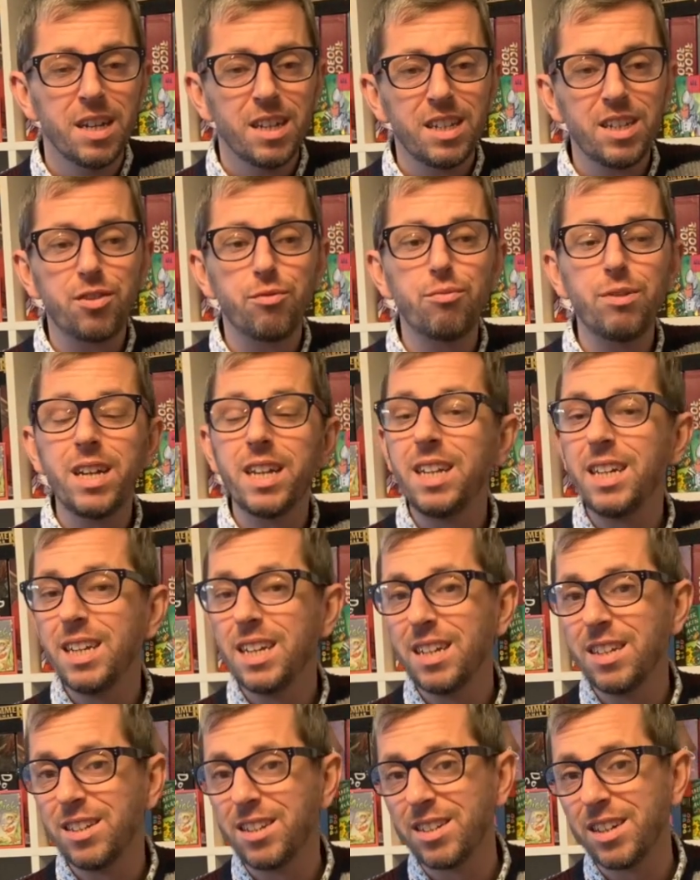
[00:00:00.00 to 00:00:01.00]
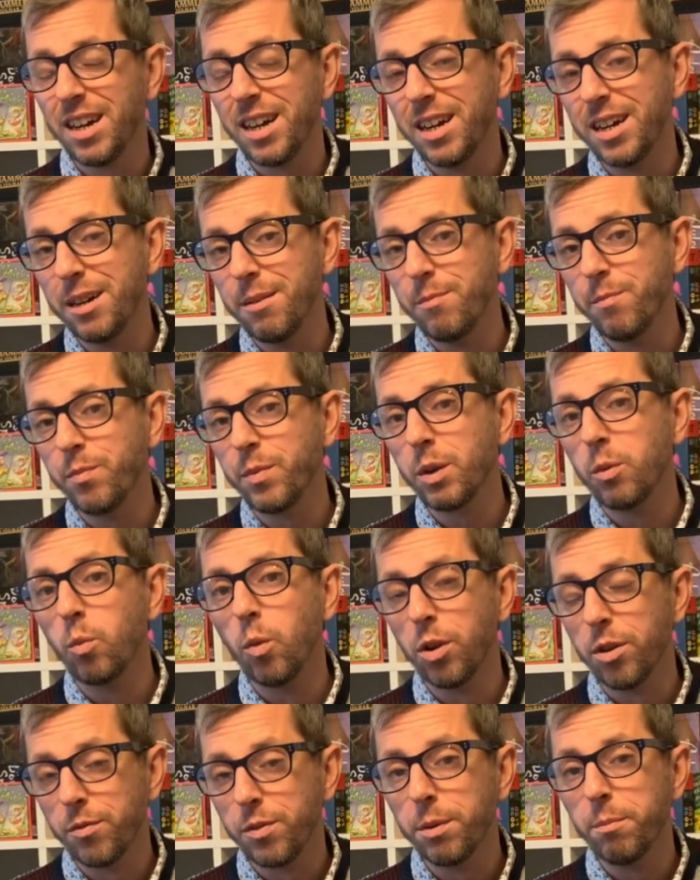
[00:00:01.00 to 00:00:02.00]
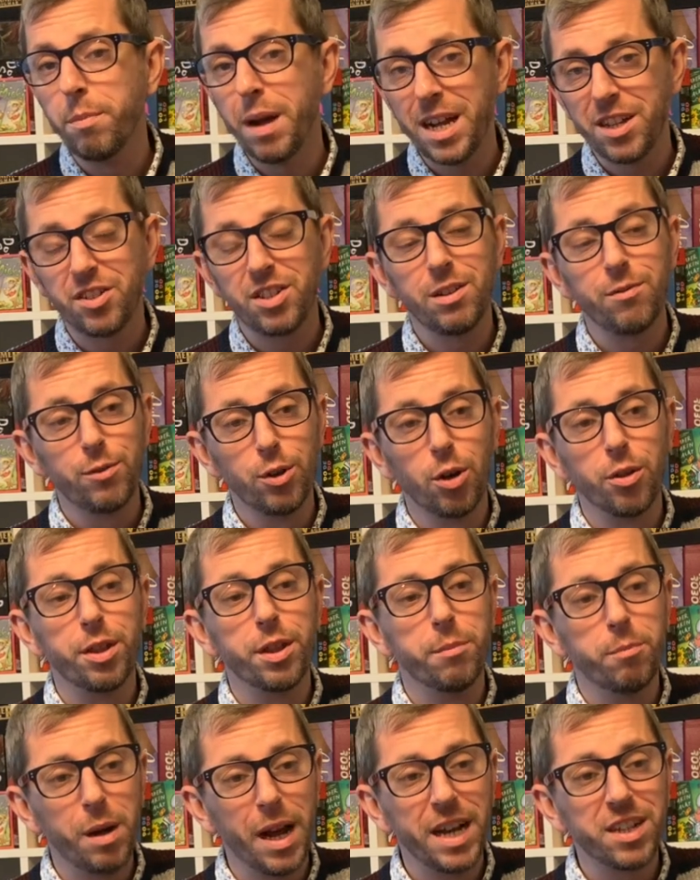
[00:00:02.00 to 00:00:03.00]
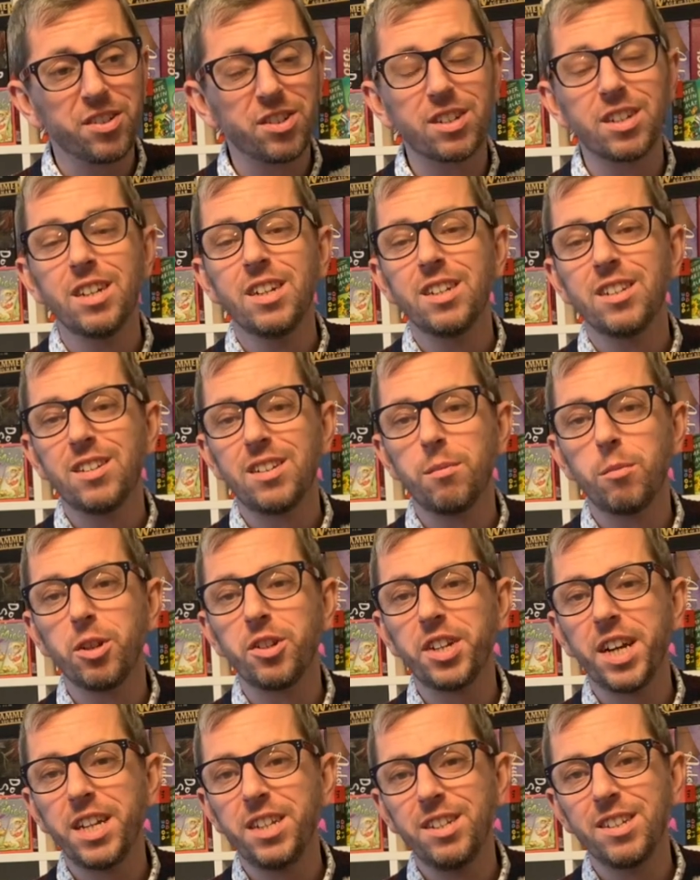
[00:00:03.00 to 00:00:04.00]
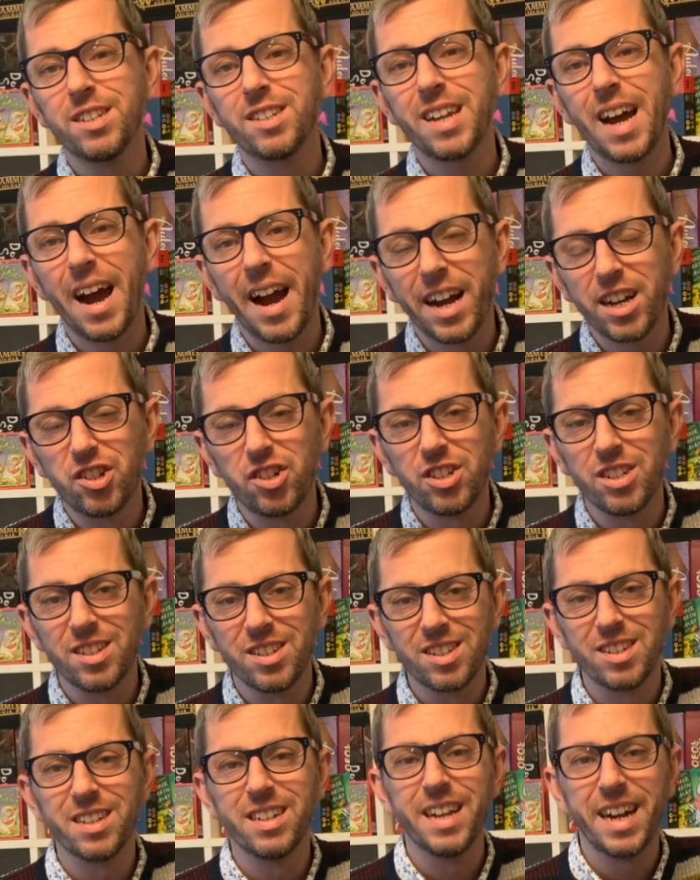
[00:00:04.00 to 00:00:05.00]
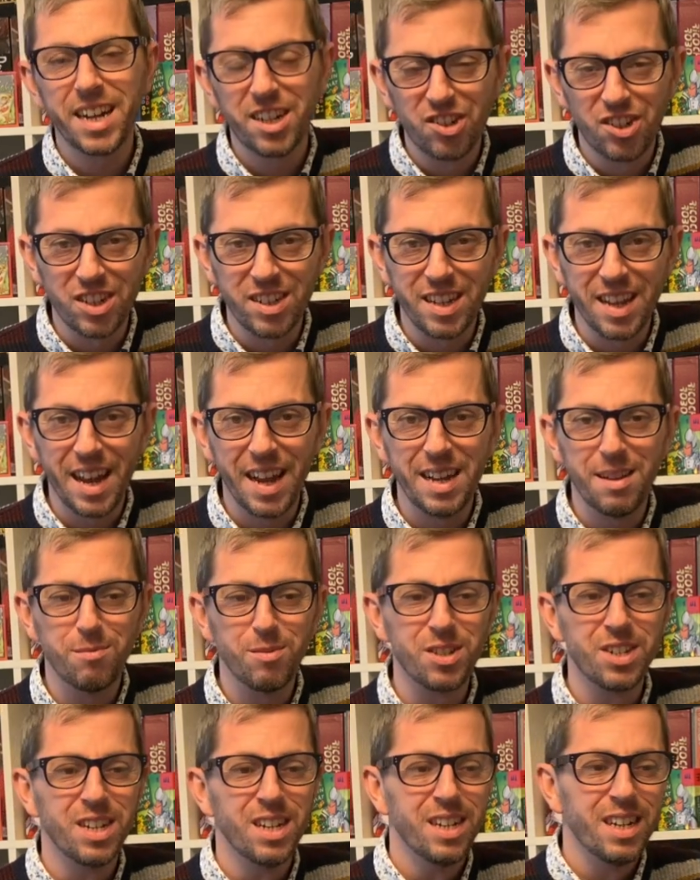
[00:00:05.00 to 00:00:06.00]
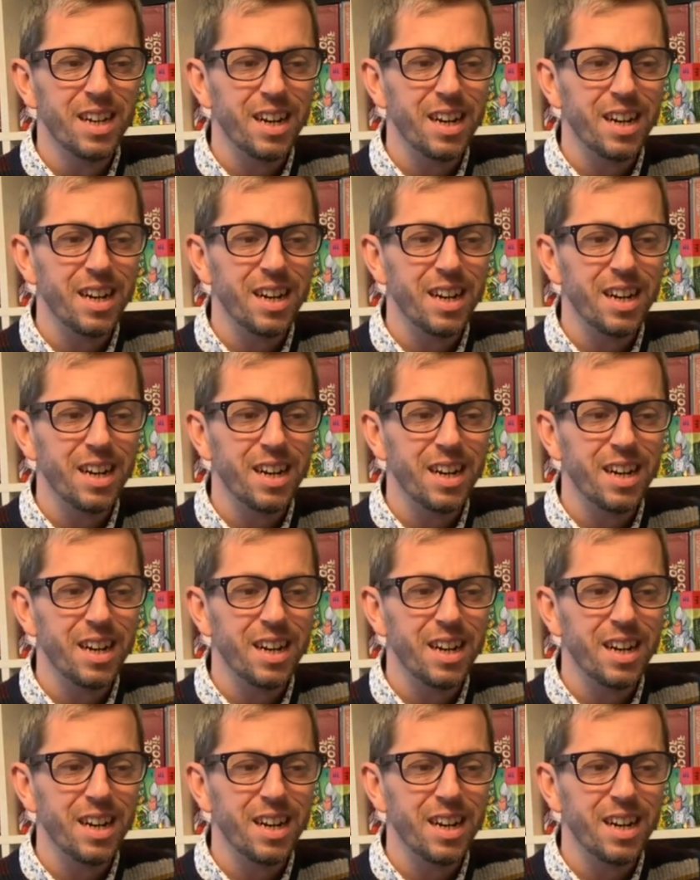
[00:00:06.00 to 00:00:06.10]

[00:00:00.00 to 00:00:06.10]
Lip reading: This really is one of the best, if not the best, simultaneous action selection games.